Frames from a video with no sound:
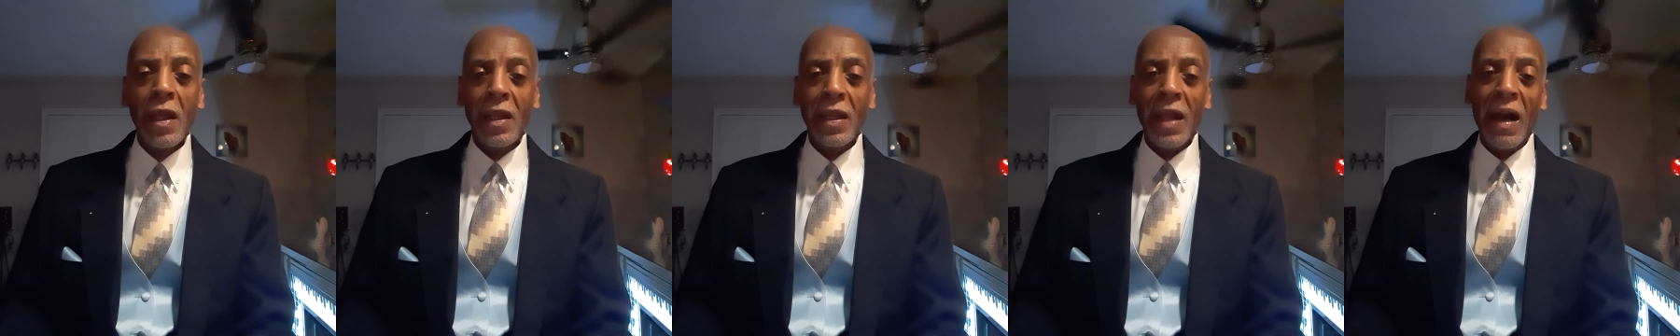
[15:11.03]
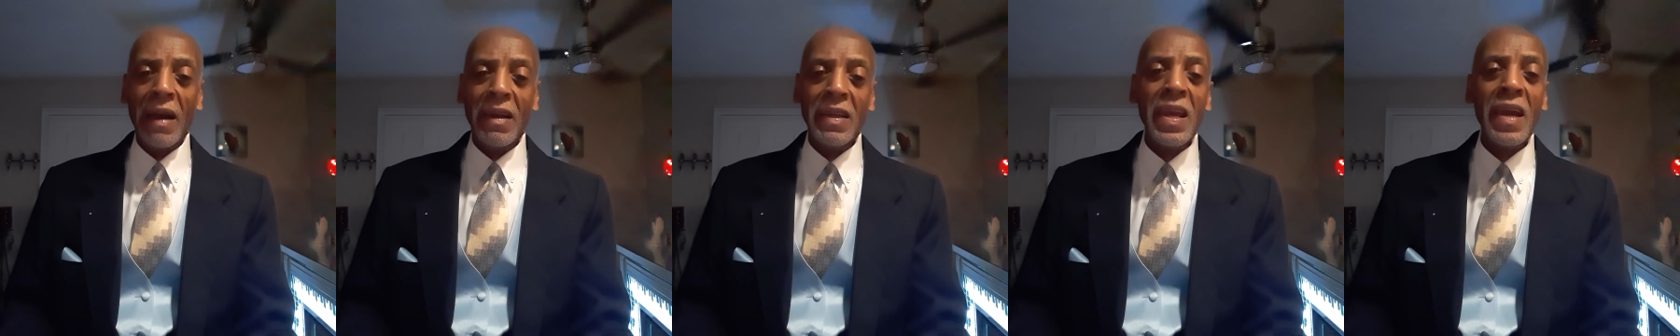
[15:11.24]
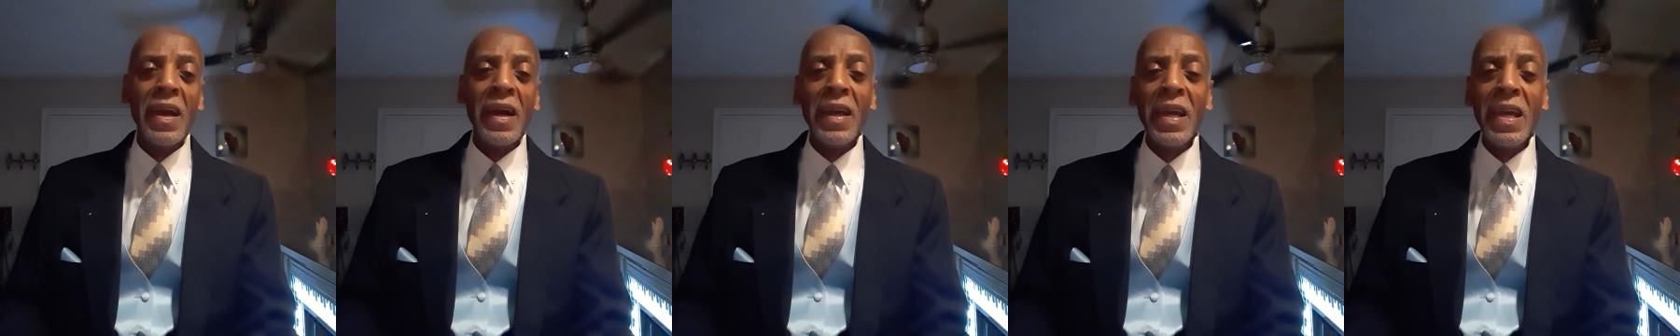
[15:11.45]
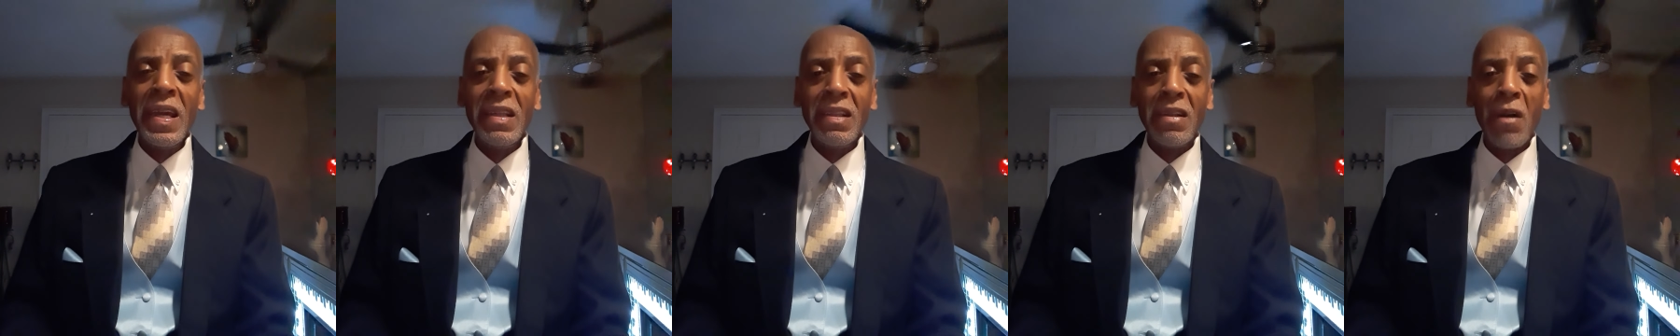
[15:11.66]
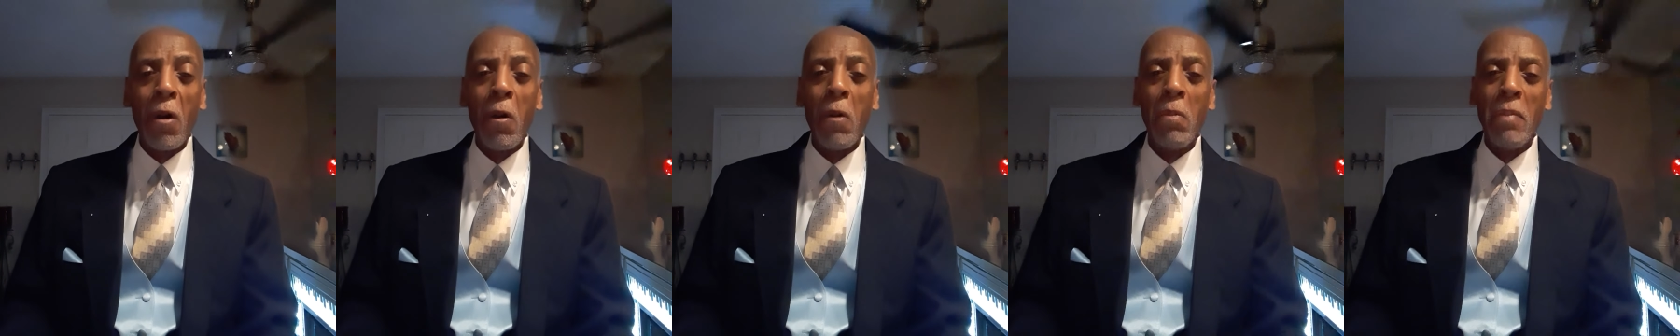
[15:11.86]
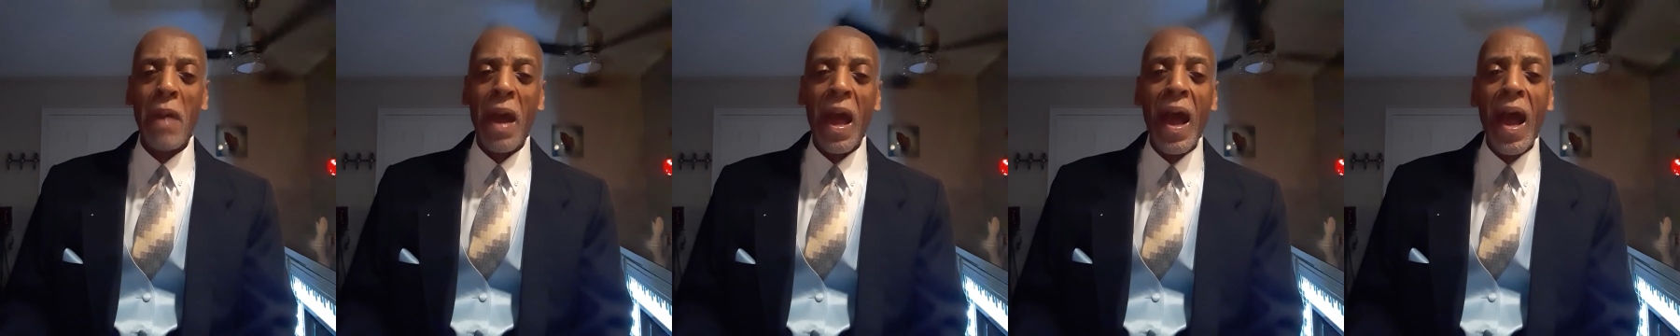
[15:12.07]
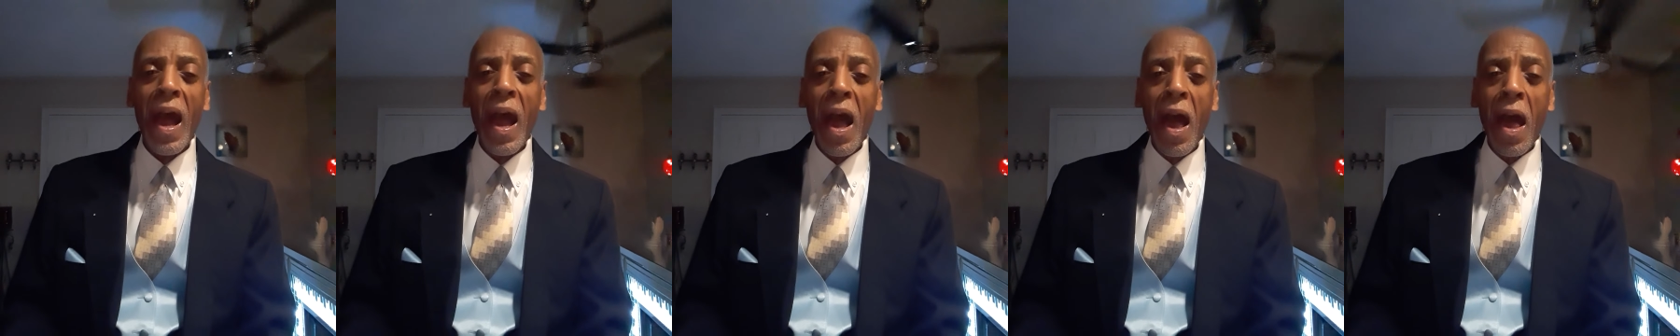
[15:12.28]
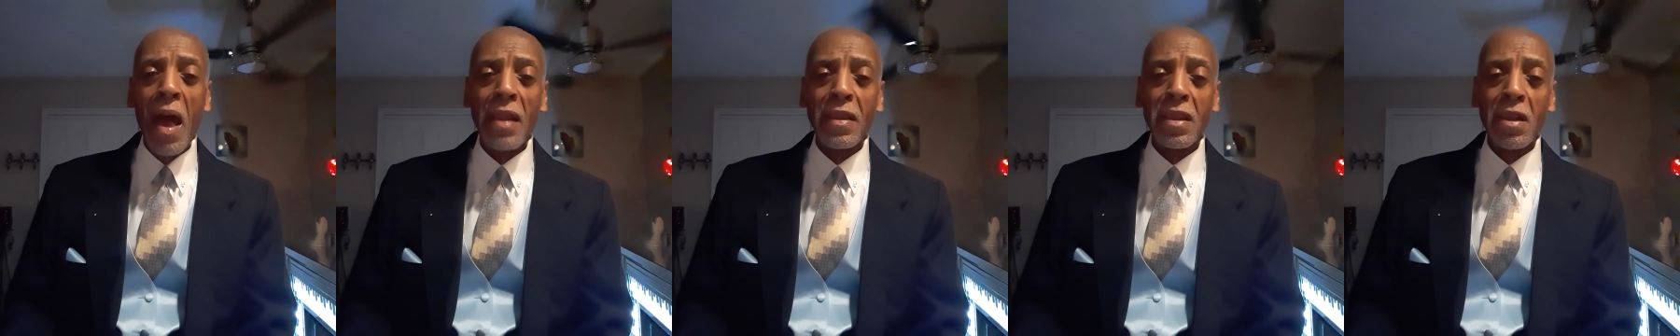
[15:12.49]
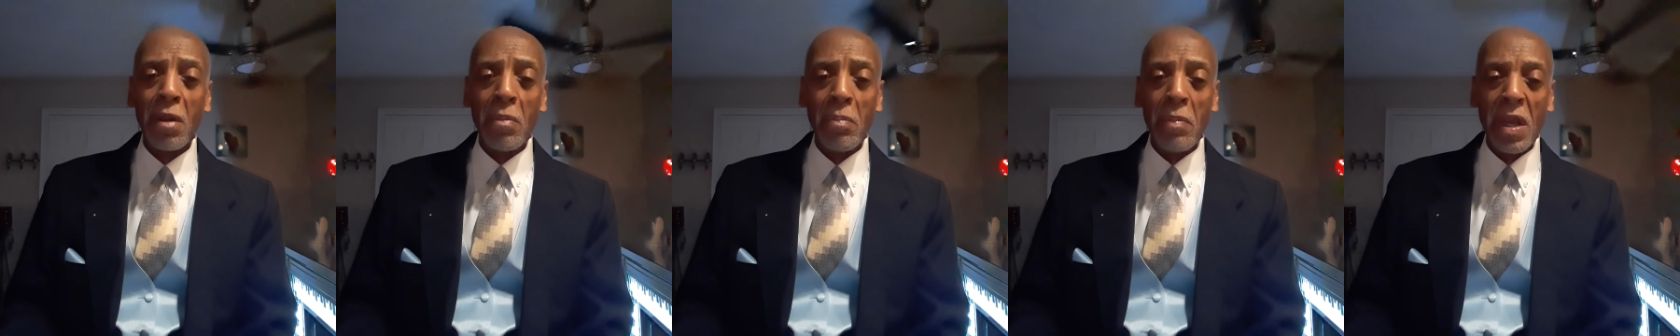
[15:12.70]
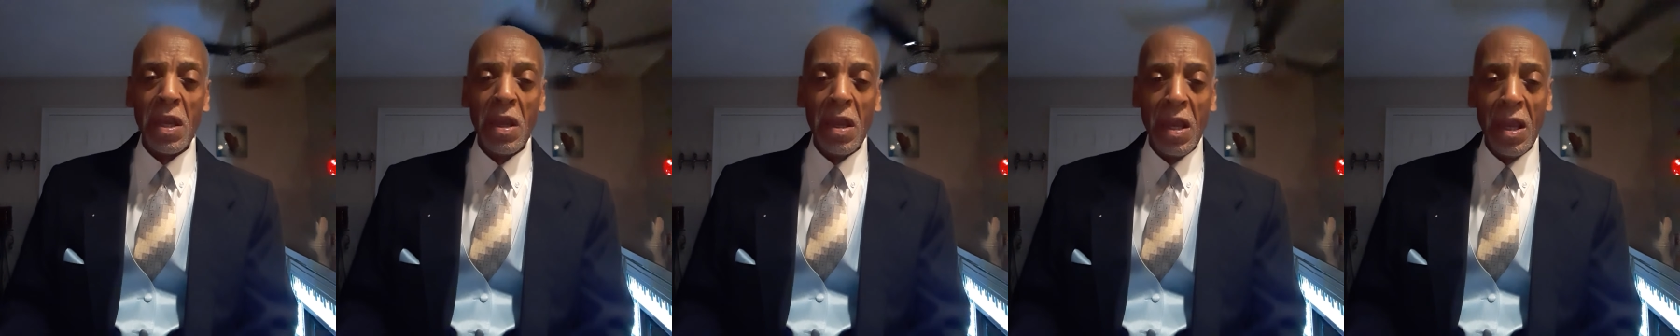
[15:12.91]
Now, yeah, he don't mad to
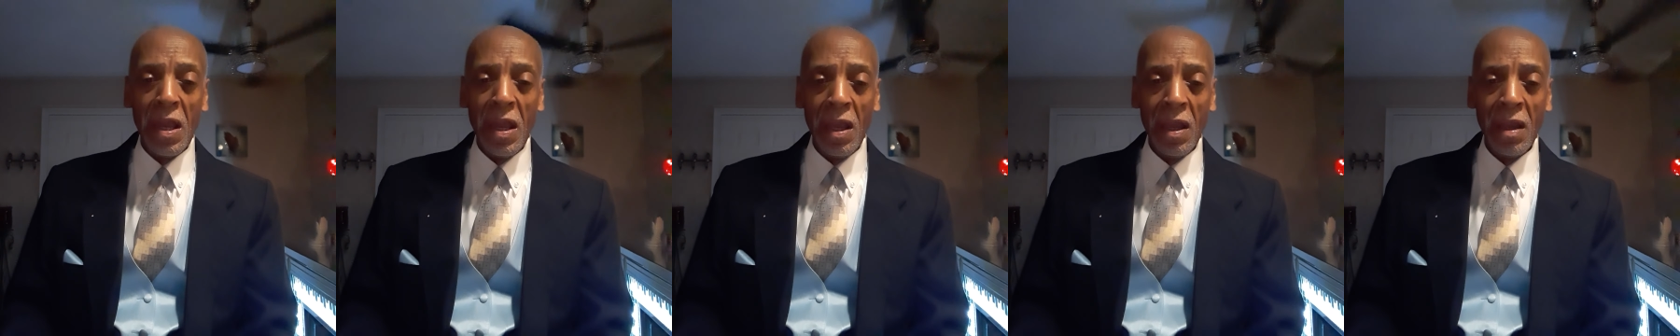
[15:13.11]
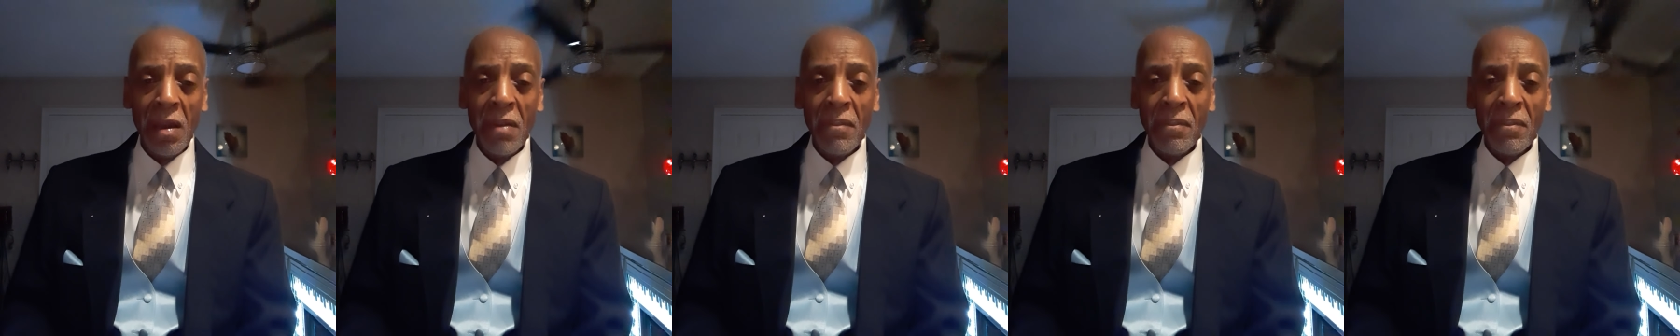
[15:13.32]
me.